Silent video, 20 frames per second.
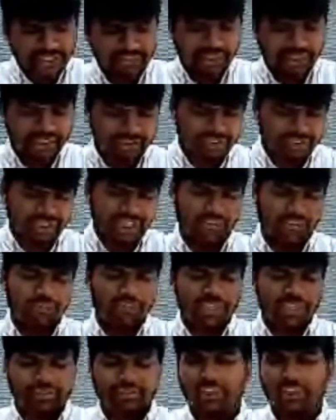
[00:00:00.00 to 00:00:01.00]
there was time
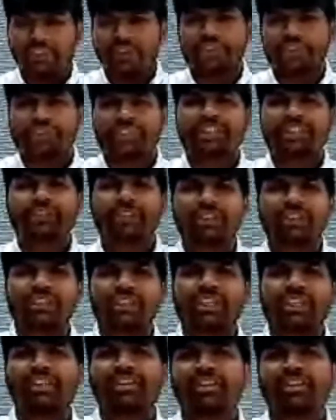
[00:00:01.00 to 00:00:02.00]
and work questions was
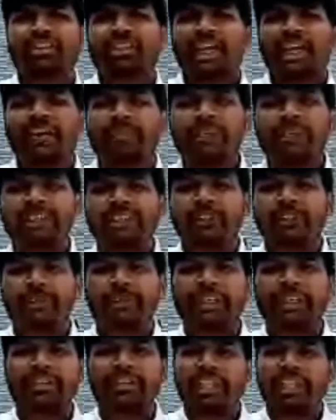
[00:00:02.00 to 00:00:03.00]
there time and
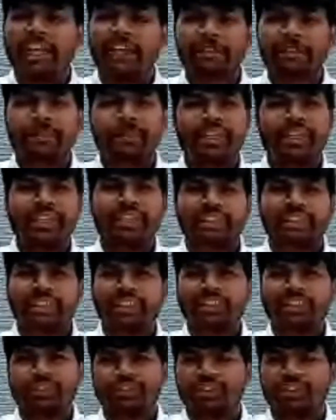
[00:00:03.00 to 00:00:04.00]
speed time speed and
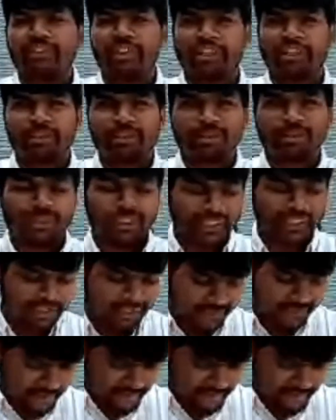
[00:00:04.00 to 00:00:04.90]
distance question was also there